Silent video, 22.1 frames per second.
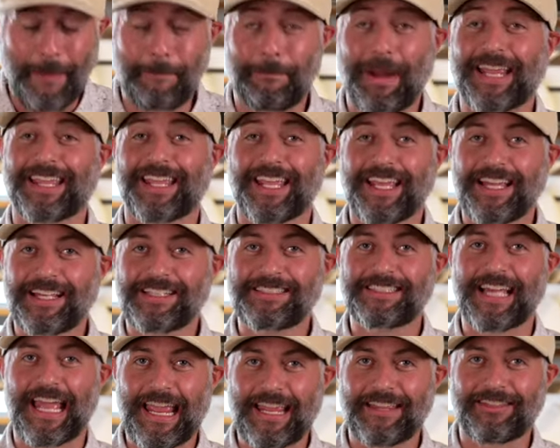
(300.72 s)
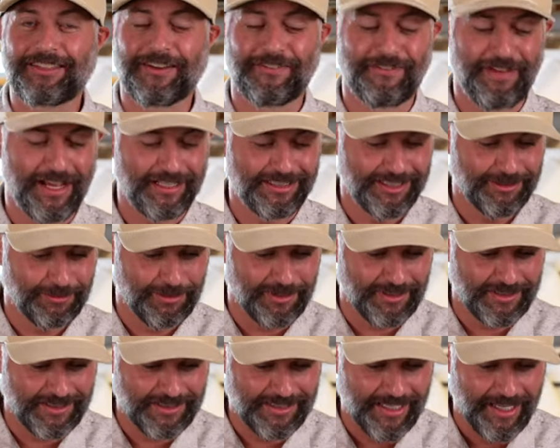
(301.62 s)
My kids ate their
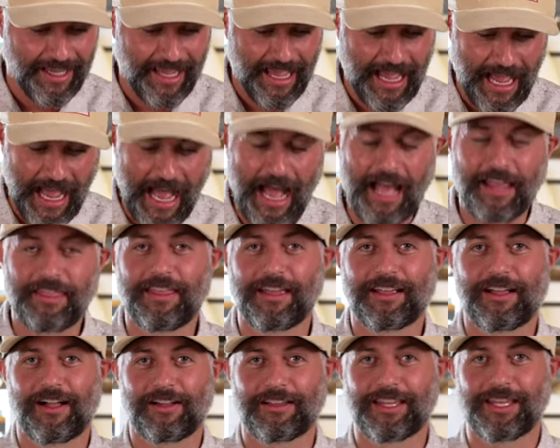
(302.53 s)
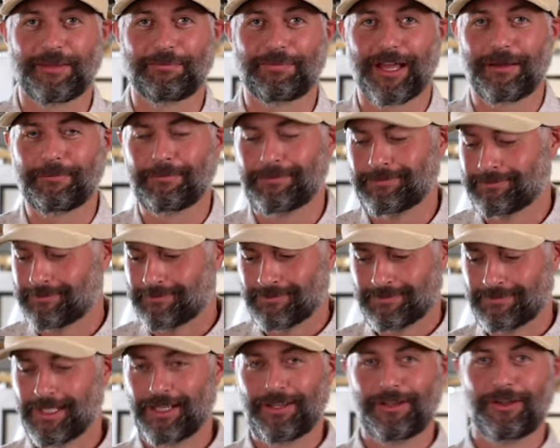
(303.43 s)
vegetables. I think I'll keep them.
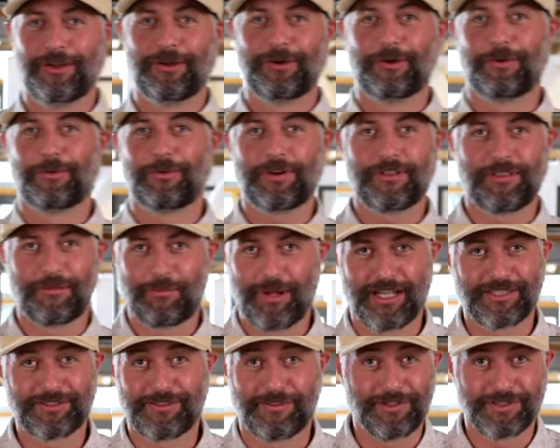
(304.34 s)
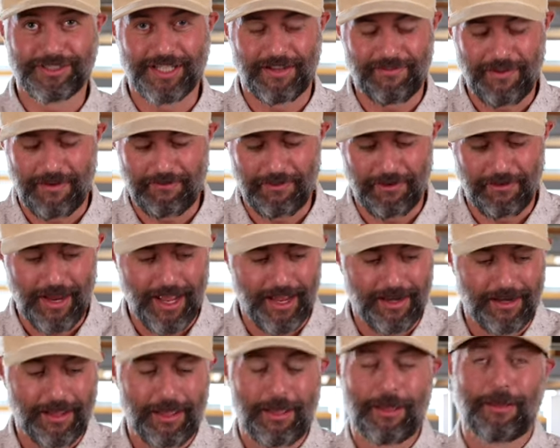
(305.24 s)
One of the best reviews I've ever
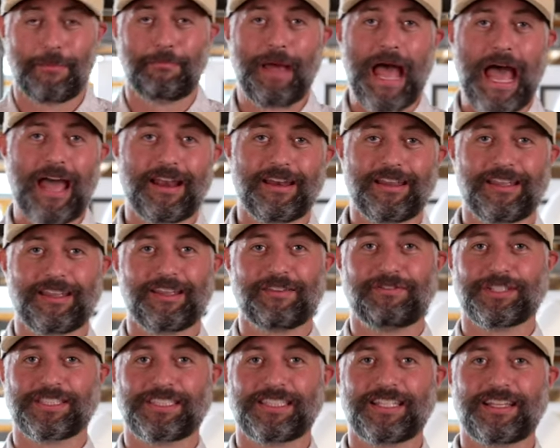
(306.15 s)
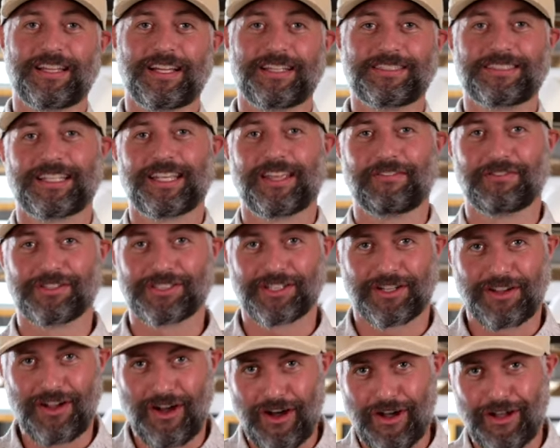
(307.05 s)
read. Matt, if you see this, give us a
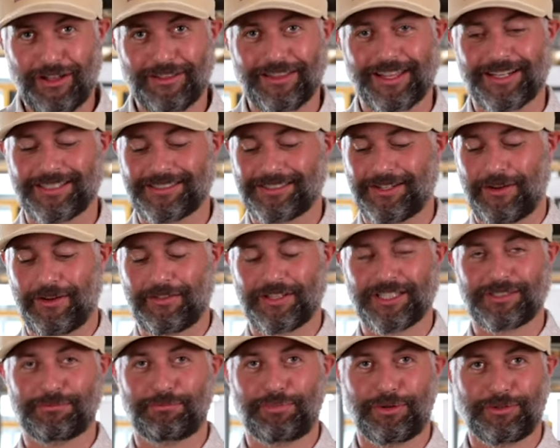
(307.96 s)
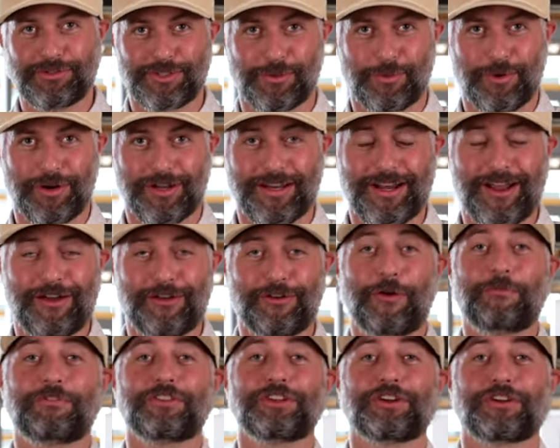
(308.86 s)
call. Let us know how these boots are working out.
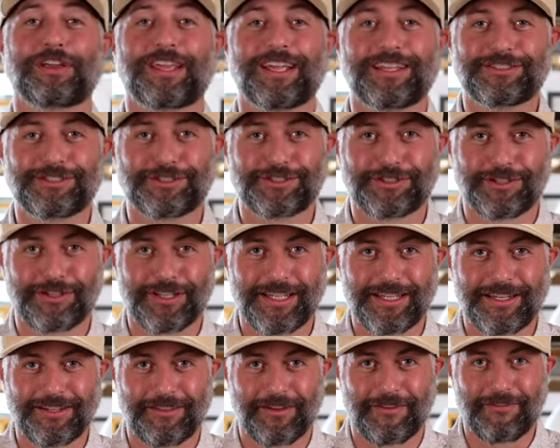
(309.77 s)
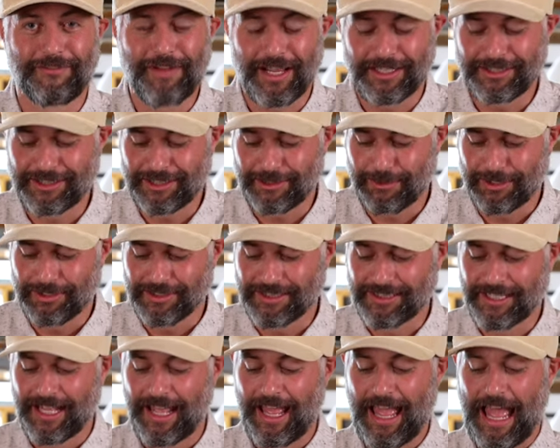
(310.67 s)
Hopefully your kids are still eating their
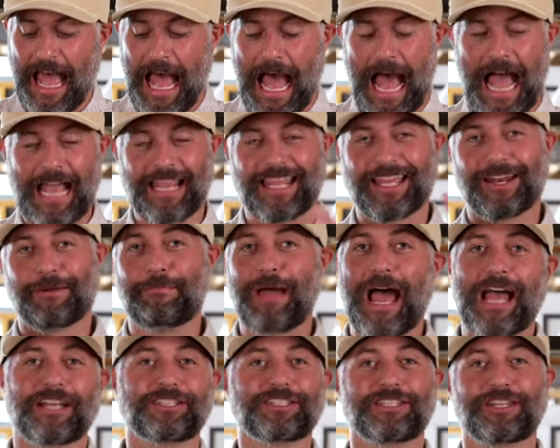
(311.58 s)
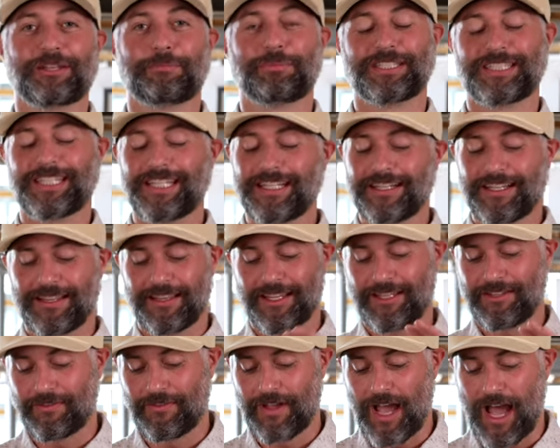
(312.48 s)
vegetables. I can imagine the patina
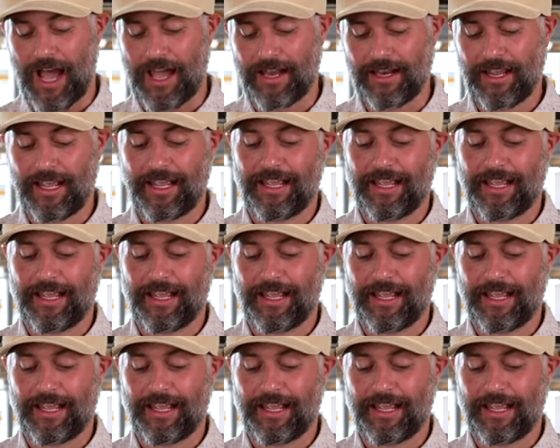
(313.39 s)
that you've got.